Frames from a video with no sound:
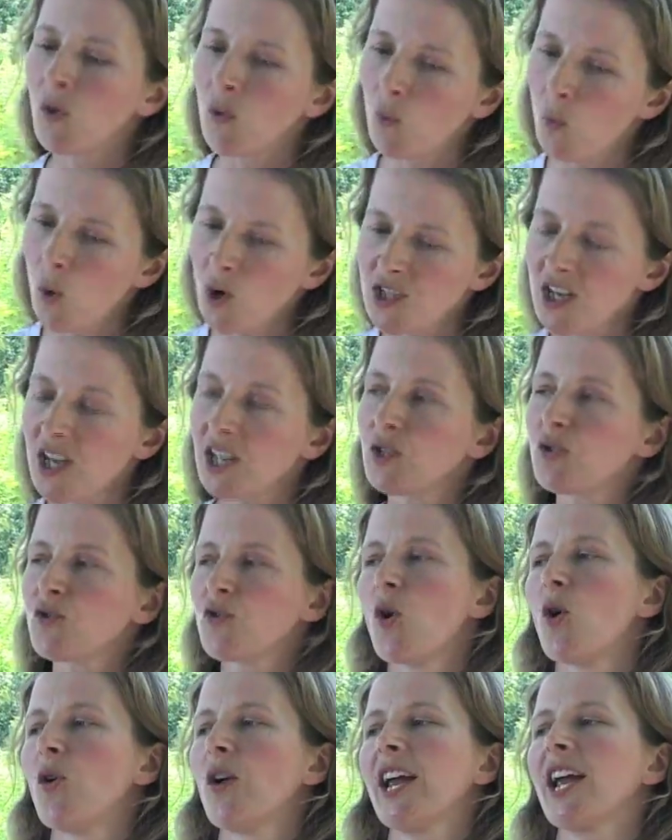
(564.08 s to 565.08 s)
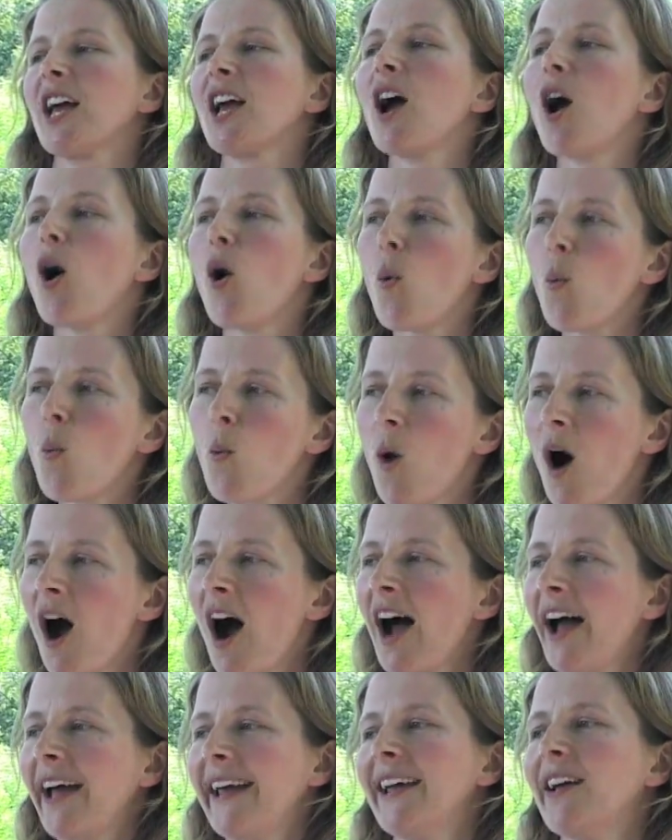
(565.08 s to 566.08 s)
what are you drawing,
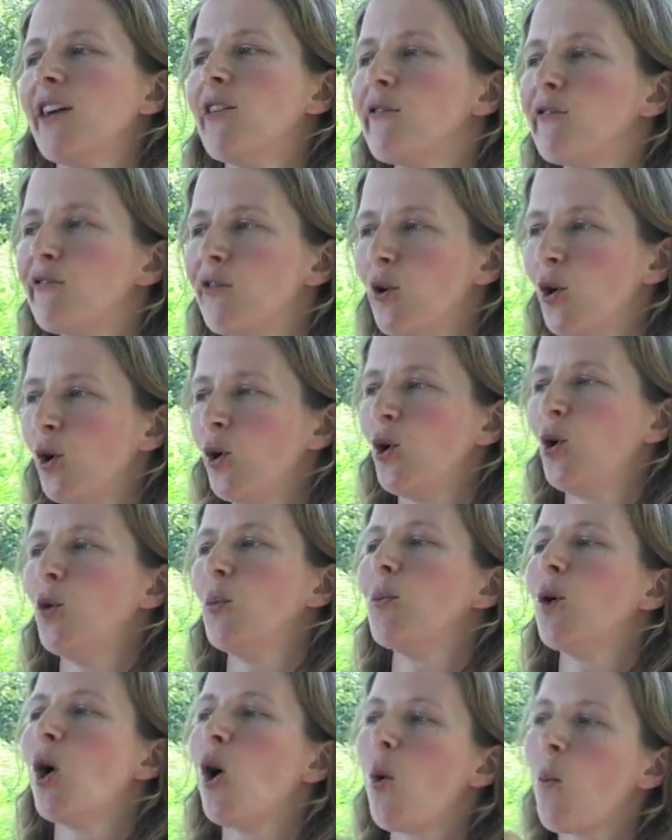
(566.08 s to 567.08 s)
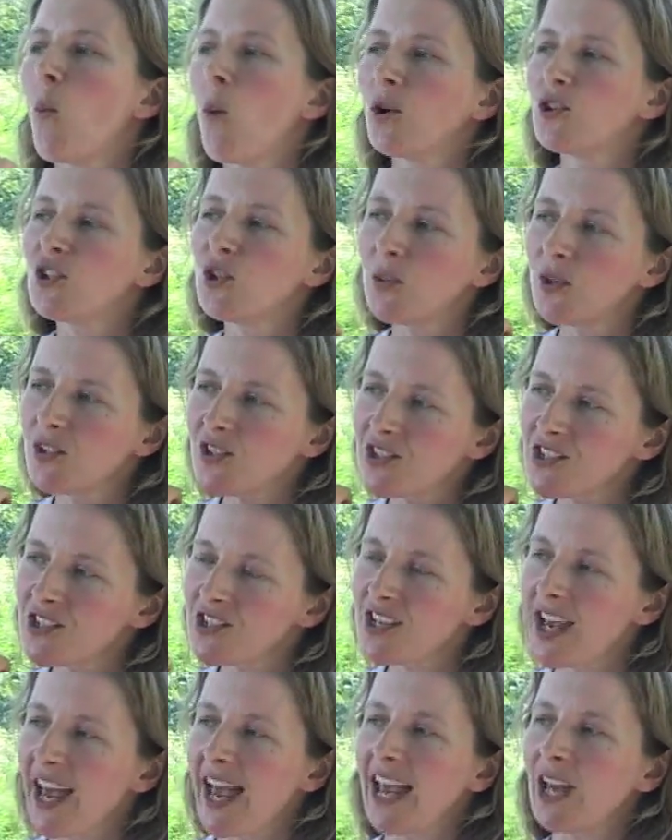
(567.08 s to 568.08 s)
why, for whom, what do you want to
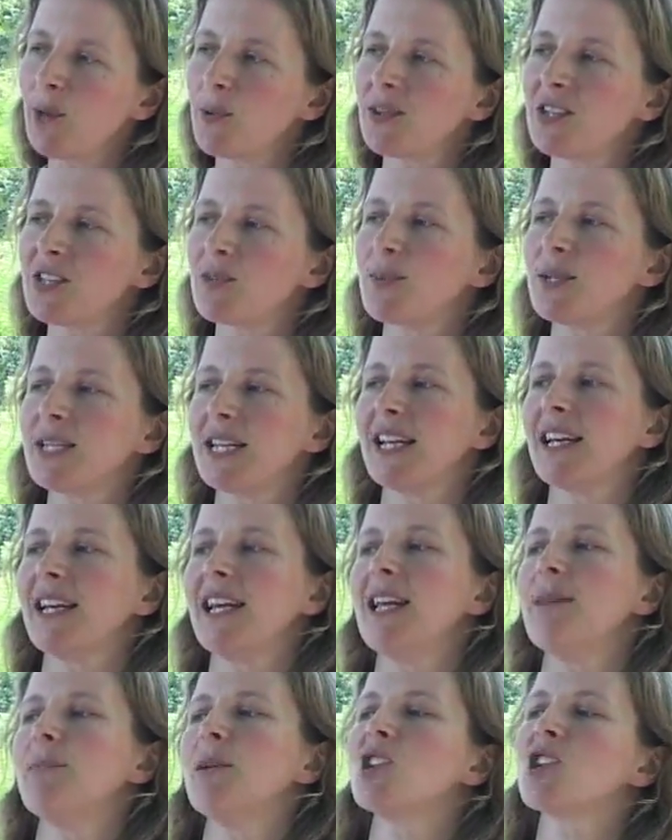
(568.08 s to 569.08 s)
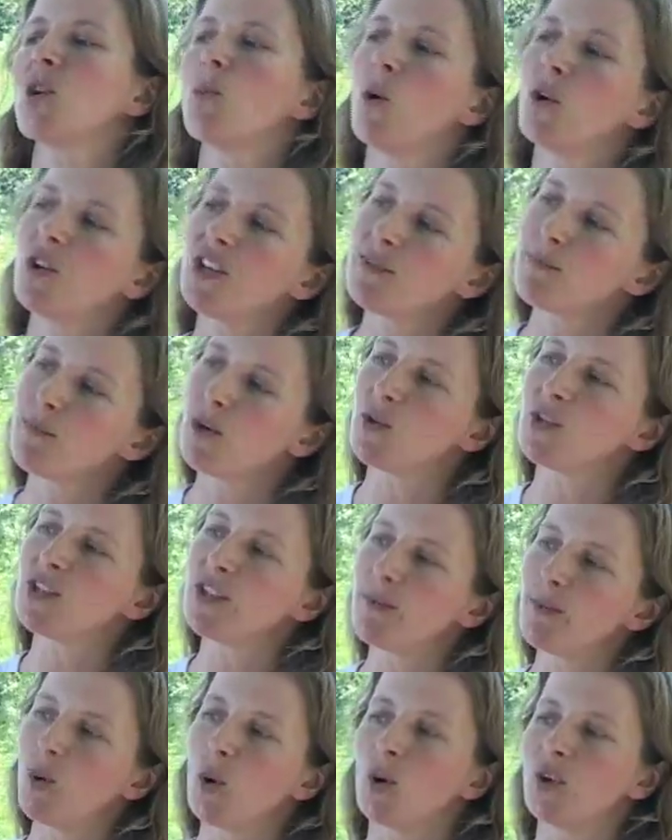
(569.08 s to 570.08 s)
say with this particular image, and what is most
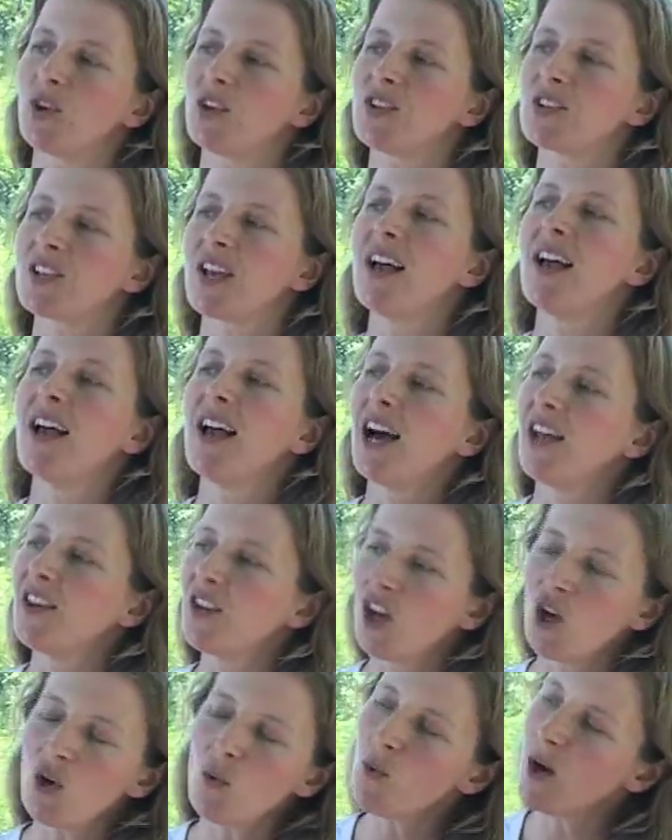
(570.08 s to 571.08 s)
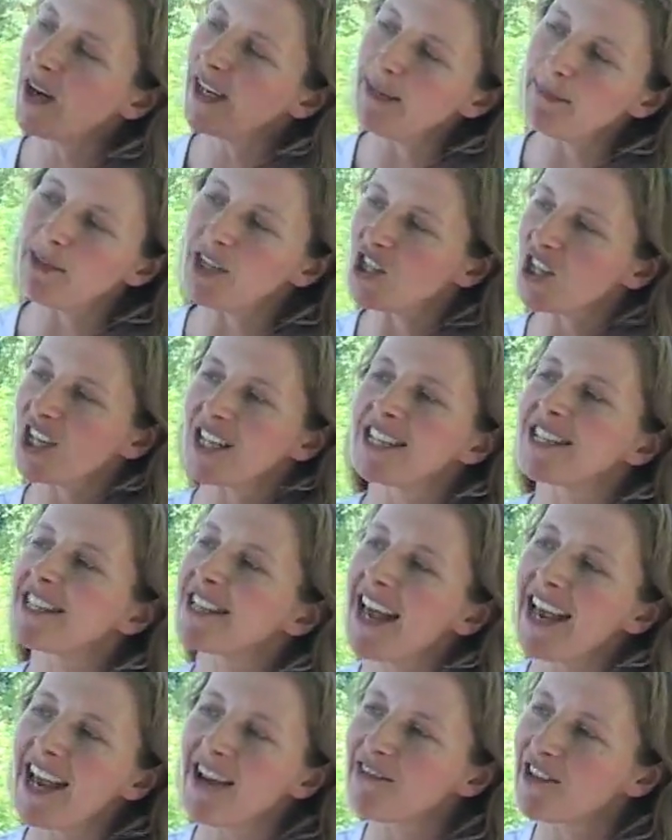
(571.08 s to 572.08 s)
important. And no one image can
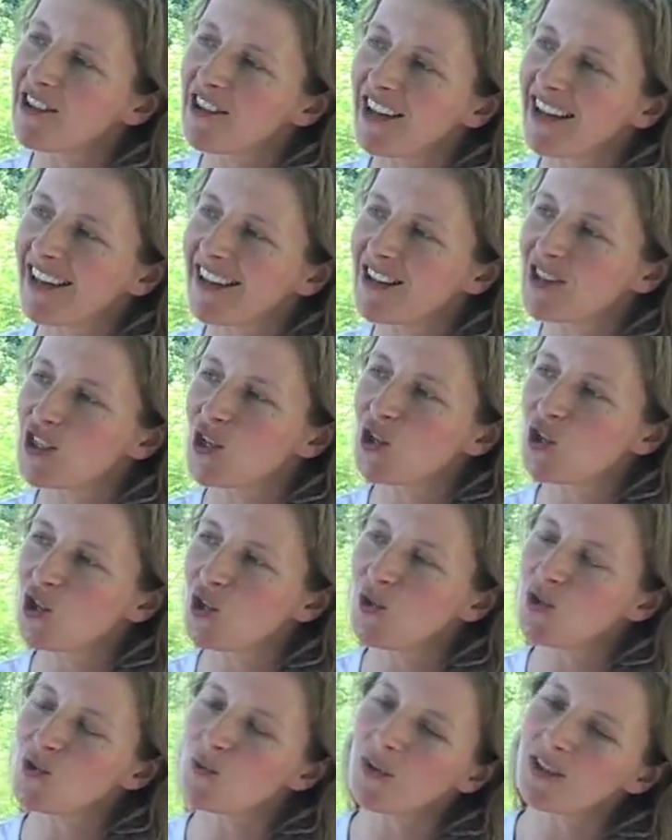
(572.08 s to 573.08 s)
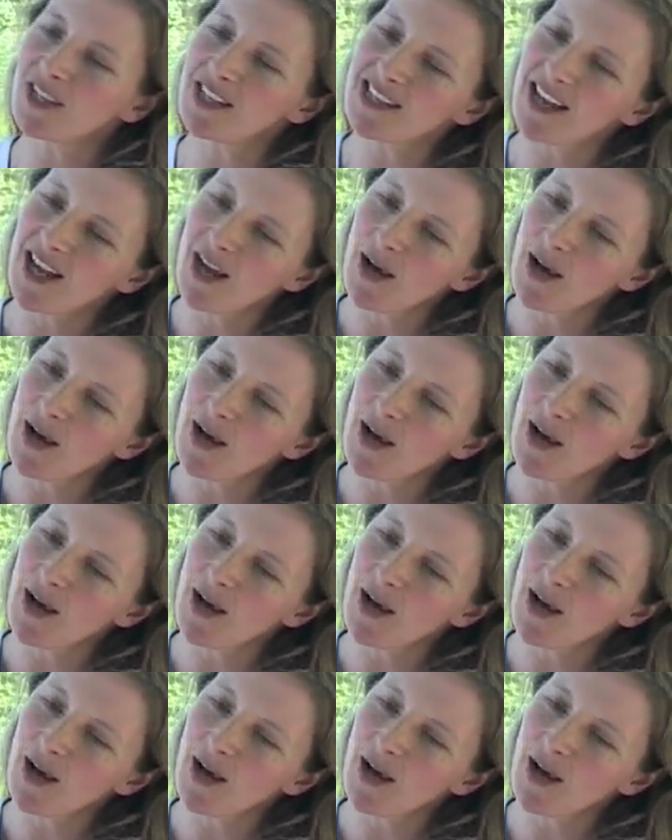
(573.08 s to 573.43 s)
say everything. So choose what is